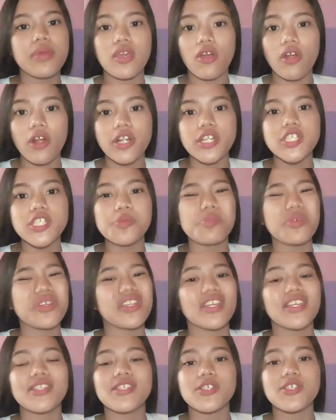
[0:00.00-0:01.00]
it might be
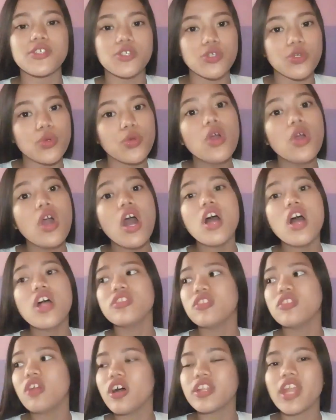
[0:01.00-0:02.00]
harsh, but it's
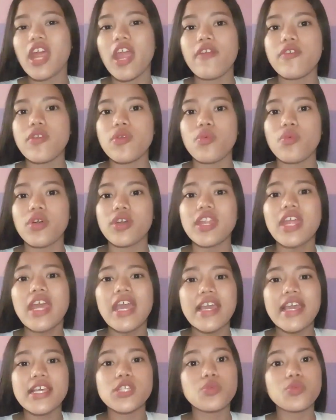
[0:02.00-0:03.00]
true. Not
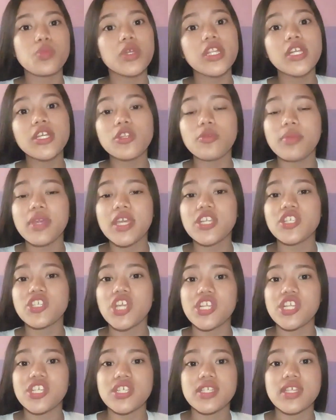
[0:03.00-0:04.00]
everyone is willing
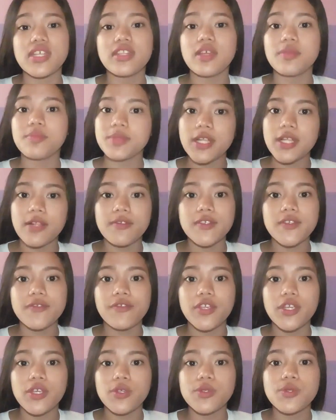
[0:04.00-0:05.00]
to make changes in
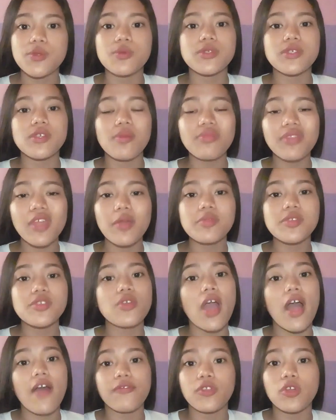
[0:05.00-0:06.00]
themselves for you. So
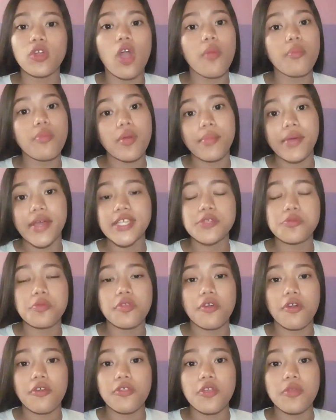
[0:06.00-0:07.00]
sometimes you have to
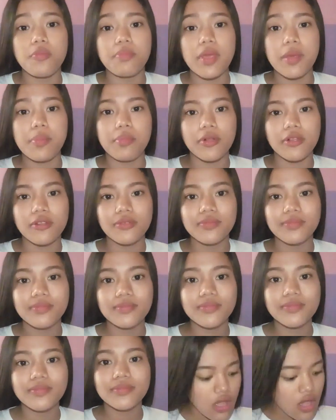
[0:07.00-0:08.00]
compromise with other
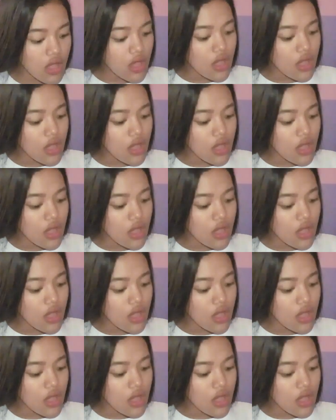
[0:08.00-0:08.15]
people.